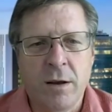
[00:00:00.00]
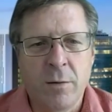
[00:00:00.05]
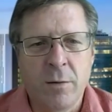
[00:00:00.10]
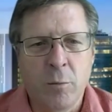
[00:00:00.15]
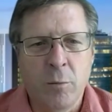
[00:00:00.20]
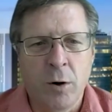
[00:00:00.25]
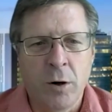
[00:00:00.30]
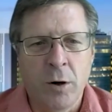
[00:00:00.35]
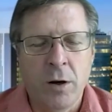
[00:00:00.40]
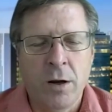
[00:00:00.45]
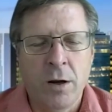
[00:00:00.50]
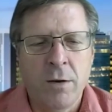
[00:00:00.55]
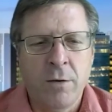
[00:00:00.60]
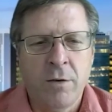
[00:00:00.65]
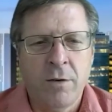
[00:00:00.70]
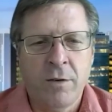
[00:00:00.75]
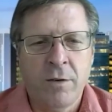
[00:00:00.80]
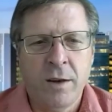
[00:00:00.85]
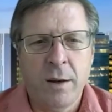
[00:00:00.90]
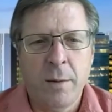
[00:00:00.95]
work on your
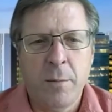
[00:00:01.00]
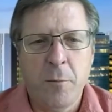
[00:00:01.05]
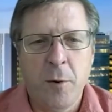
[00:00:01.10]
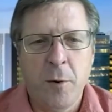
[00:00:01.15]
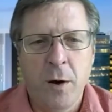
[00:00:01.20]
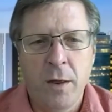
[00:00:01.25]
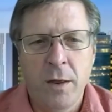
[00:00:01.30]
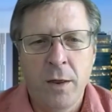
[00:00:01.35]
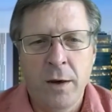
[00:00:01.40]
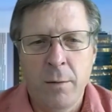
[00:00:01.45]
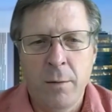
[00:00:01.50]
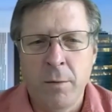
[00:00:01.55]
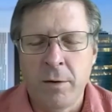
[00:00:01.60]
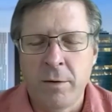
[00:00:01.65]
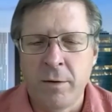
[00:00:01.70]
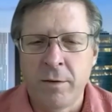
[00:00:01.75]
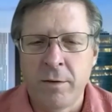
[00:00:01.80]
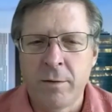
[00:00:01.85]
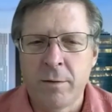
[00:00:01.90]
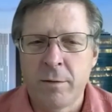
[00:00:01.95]
sleep quality,
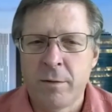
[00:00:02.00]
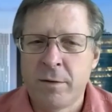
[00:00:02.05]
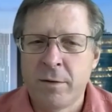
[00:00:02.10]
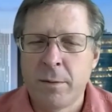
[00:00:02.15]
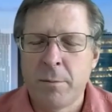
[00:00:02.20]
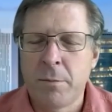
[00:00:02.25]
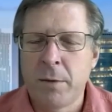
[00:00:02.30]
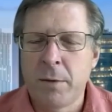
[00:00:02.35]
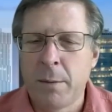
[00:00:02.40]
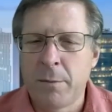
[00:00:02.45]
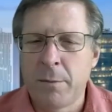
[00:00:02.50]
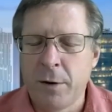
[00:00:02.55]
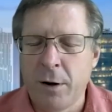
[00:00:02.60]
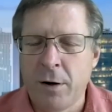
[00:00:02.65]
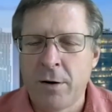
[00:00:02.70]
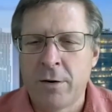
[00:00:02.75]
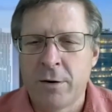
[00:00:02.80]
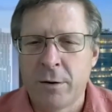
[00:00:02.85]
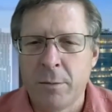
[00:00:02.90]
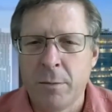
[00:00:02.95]
which is sometimes
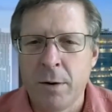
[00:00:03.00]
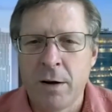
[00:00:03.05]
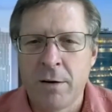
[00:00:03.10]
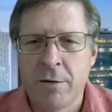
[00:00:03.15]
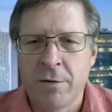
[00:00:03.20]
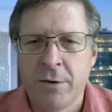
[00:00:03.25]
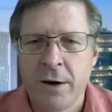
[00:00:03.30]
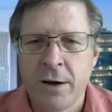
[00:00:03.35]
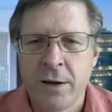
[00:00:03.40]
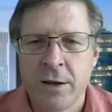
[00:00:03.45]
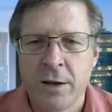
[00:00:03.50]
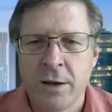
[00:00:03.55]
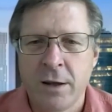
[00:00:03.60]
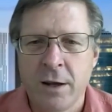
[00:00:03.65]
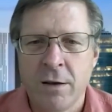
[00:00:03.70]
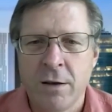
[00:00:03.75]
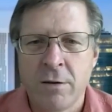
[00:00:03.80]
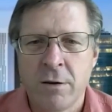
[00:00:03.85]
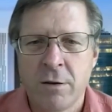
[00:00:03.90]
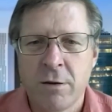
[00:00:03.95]
harder to modify than
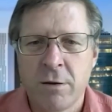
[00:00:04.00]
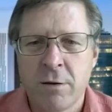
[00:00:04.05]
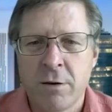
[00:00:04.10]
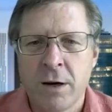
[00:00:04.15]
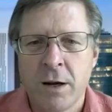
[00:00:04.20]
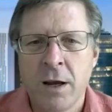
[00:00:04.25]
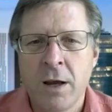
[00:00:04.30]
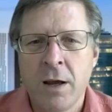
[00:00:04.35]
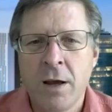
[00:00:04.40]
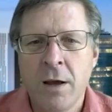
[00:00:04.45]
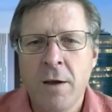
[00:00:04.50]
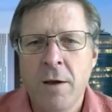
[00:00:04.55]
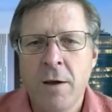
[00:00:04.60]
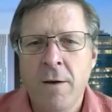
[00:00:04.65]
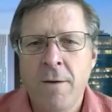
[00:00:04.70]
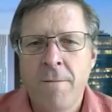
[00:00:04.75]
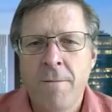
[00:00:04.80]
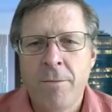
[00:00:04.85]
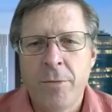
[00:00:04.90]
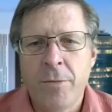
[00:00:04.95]
the other three,
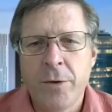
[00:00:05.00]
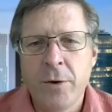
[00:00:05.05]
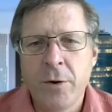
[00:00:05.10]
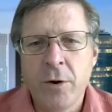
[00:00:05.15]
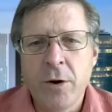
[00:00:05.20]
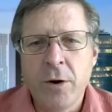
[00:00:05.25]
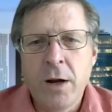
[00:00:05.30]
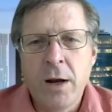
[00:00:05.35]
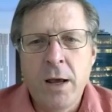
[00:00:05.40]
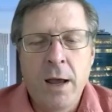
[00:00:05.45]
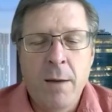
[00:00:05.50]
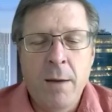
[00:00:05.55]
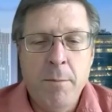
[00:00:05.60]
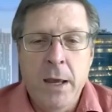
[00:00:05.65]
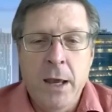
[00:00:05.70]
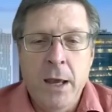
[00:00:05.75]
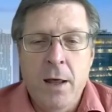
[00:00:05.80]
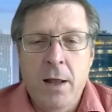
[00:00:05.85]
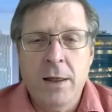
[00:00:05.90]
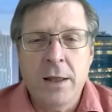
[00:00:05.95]
you're going to have,
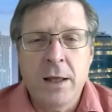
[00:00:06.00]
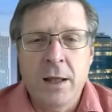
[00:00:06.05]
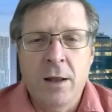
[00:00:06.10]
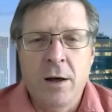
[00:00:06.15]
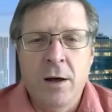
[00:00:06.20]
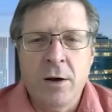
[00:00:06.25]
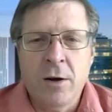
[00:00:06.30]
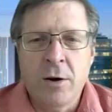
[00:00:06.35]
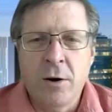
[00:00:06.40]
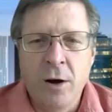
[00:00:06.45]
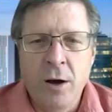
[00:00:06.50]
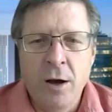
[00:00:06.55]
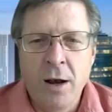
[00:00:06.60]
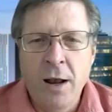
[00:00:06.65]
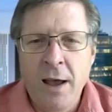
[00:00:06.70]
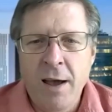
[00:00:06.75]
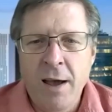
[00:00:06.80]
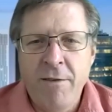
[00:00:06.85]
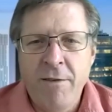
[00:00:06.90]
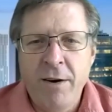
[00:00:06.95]
be healthy longer. On
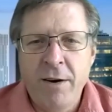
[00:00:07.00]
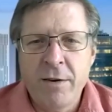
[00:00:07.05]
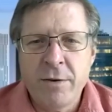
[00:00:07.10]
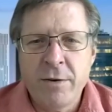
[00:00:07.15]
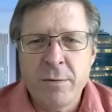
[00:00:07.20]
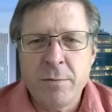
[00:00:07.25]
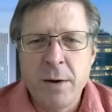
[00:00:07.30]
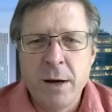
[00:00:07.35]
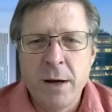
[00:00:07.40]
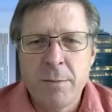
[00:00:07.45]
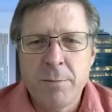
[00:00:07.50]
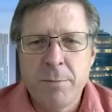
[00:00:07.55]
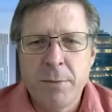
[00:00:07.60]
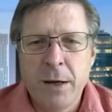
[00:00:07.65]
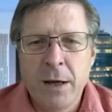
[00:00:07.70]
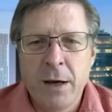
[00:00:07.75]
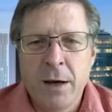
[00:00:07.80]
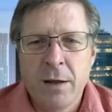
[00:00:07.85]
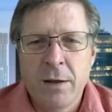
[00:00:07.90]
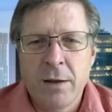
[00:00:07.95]
average, you might
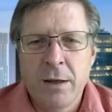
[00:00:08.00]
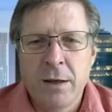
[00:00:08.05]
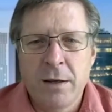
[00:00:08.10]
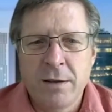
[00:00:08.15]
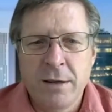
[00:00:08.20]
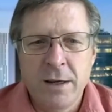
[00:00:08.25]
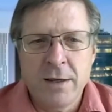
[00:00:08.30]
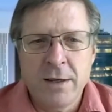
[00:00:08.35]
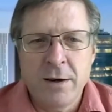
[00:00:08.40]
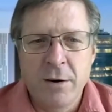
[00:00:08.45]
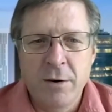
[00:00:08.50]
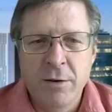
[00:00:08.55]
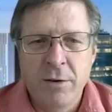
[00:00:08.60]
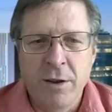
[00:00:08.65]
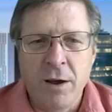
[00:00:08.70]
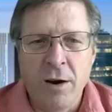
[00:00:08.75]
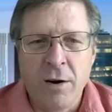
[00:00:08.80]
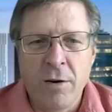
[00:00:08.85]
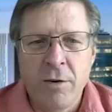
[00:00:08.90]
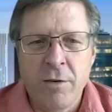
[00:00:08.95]
be healthy 10 years
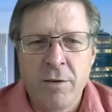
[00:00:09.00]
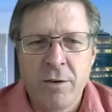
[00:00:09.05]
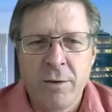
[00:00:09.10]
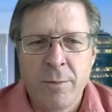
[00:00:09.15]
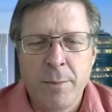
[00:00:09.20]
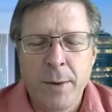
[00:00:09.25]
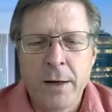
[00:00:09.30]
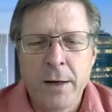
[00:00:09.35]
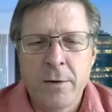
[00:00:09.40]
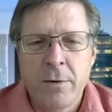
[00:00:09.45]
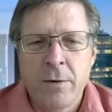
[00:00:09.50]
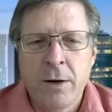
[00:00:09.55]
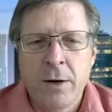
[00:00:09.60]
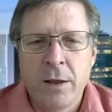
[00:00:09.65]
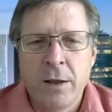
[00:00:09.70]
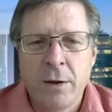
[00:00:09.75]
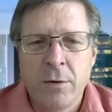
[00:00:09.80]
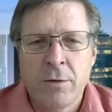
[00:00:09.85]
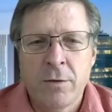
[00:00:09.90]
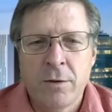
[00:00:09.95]
longer just by
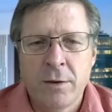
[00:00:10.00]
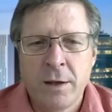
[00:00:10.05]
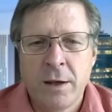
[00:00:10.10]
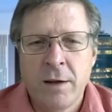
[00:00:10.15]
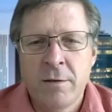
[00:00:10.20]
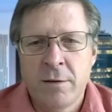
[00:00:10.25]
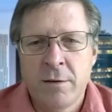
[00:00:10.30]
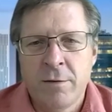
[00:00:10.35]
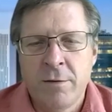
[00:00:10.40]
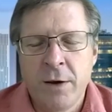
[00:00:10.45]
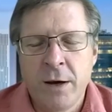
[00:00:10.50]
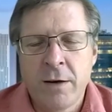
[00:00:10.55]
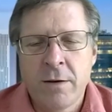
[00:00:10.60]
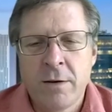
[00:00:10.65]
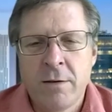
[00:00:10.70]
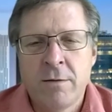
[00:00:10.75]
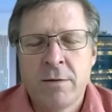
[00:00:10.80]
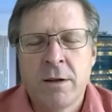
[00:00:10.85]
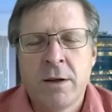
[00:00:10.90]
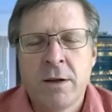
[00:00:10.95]
doing those things
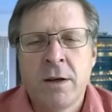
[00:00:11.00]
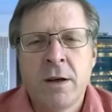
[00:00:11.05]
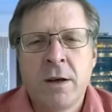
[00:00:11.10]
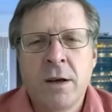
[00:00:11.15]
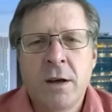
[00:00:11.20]
effectively.